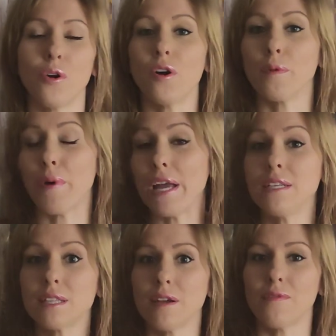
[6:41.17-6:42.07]
or
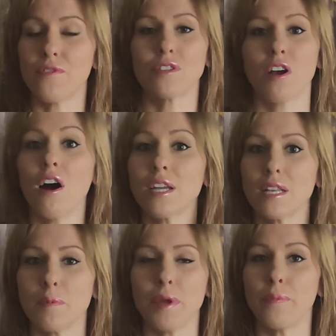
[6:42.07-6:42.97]
pays them for
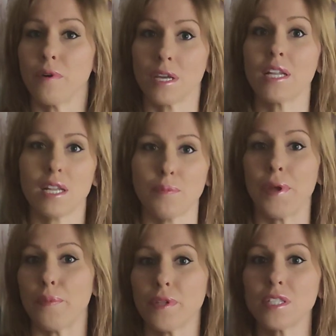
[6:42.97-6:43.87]
talking to people and getting
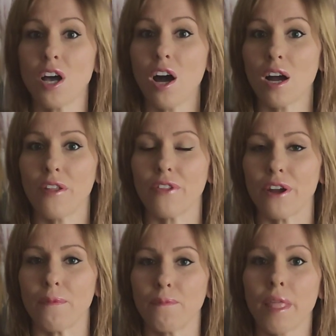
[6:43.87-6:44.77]
people to talk on there.